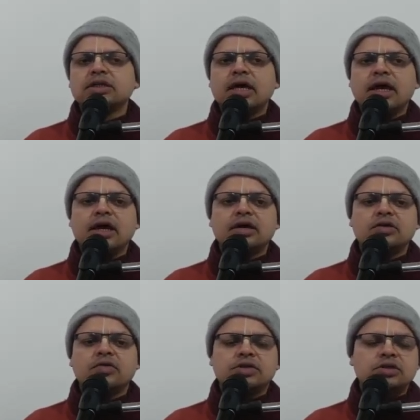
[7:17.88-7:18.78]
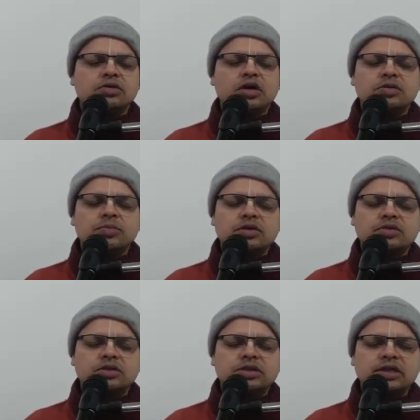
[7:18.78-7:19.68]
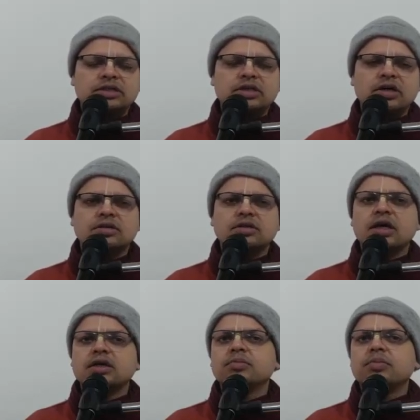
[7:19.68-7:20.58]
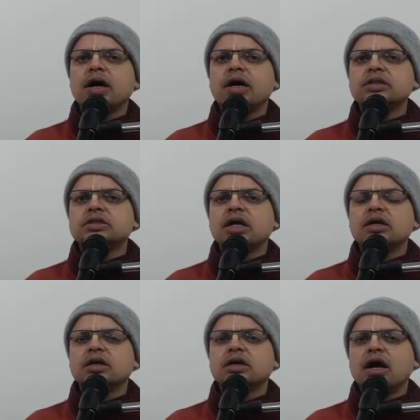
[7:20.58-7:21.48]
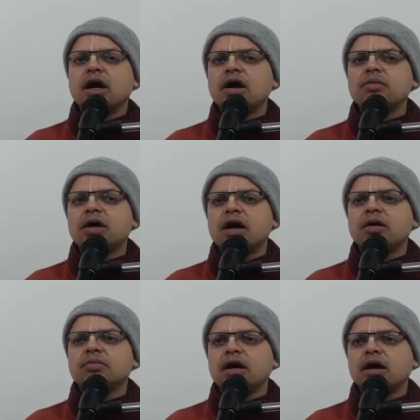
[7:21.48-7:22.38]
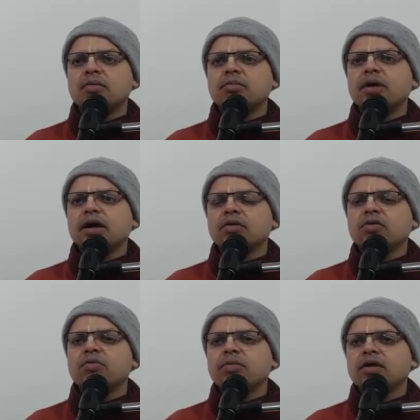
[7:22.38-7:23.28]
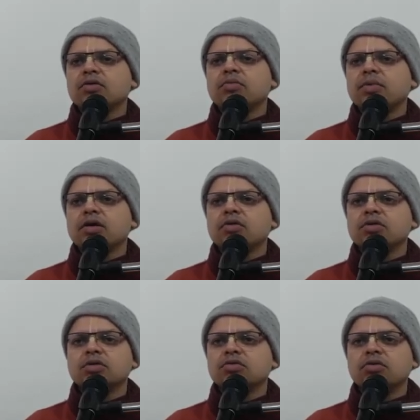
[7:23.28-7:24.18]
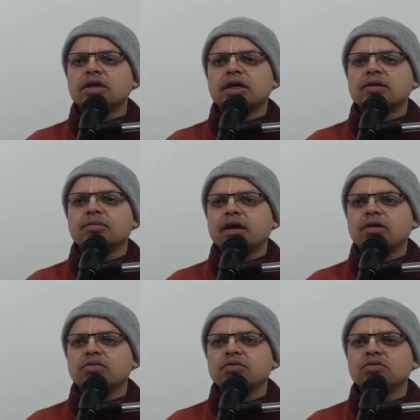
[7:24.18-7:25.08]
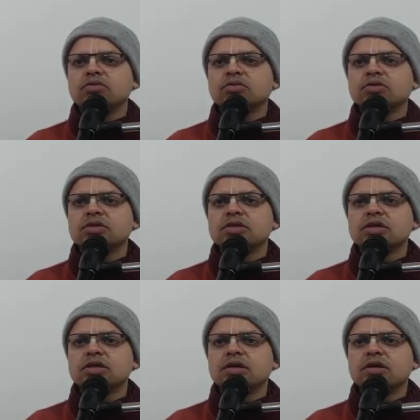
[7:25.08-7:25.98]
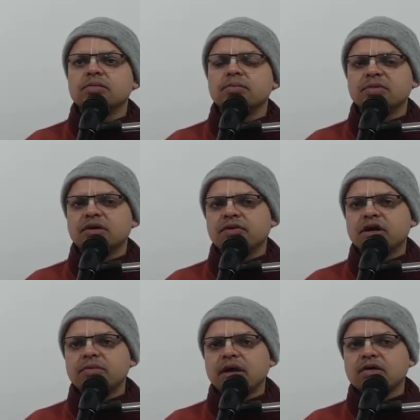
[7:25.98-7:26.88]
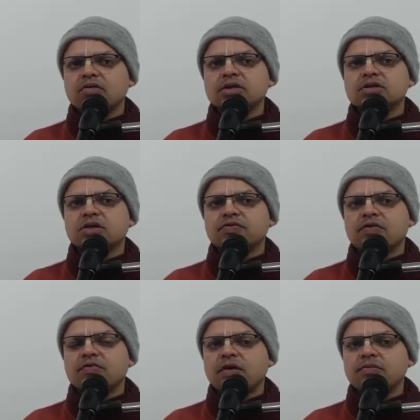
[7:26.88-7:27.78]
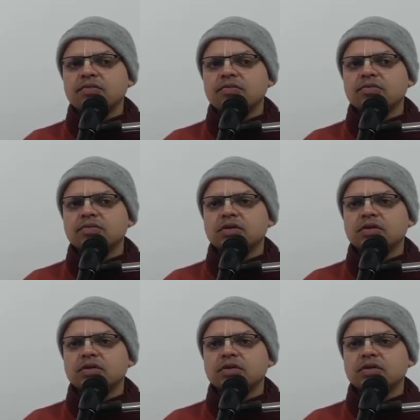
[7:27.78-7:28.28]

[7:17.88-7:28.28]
that which is not based on Shastra, that by chanting Am, Am, Am, mango, mango, mango, you don't get a mango. The word mango is different from